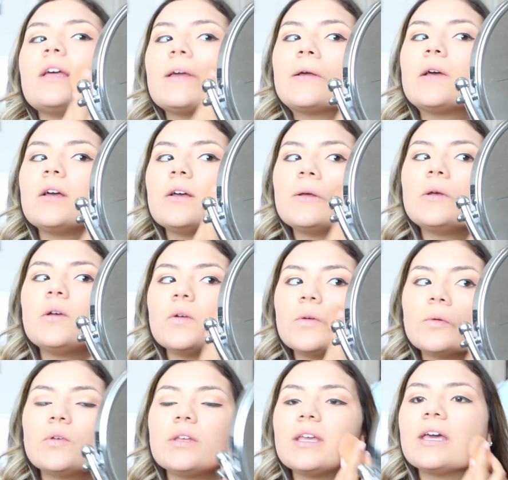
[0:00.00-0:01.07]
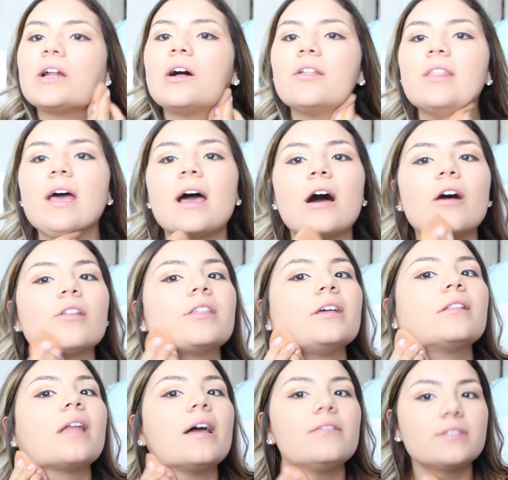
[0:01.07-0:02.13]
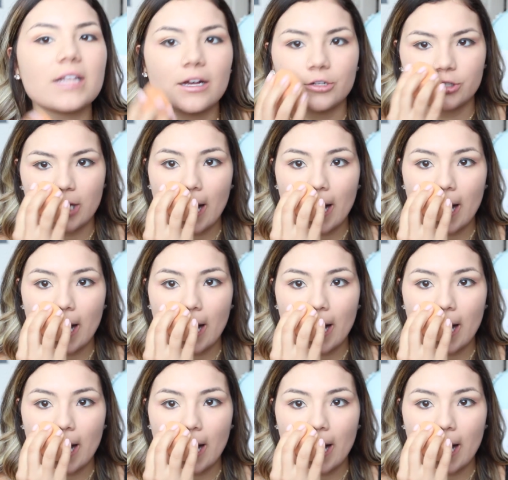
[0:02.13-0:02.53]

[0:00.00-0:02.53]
like get on that healthy lifestyle